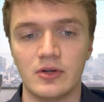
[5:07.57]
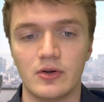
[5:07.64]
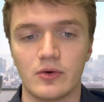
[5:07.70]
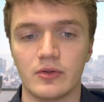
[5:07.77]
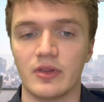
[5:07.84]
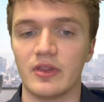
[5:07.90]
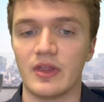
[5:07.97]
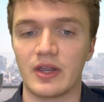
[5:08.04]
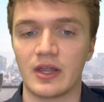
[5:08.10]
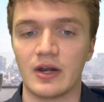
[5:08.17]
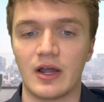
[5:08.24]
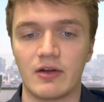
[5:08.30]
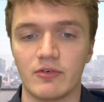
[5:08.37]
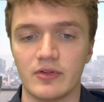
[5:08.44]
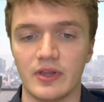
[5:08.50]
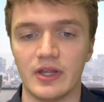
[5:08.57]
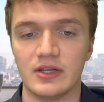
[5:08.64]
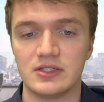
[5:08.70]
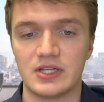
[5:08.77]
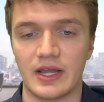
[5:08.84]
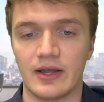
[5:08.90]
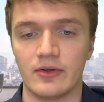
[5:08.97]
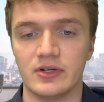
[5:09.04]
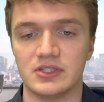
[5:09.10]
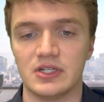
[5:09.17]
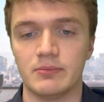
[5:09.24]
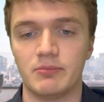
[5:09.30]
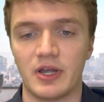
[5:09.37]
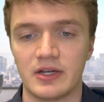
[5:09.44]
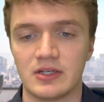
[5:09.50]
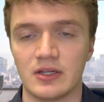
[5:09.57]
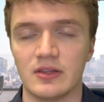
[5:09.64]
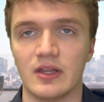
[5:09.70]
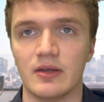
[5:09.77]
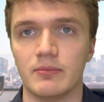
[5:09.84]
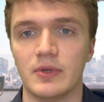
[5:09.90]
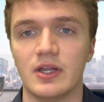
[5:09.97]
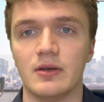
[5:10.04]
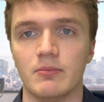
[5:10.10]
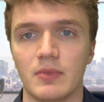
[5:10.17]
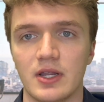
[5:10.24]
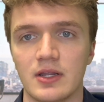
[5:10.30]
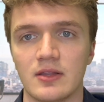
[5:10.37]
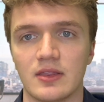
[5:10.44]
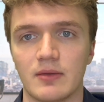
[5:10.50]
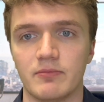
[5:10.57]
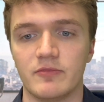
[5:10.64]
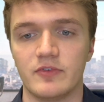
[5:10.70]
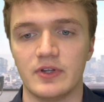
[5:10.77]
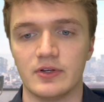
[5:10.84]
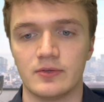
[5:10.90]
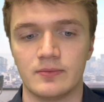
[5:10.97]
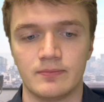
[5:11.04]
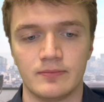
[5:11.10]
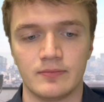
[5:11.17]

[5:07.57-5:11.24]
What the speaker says: or that they cannot relate to how it is impacting them and making them feel.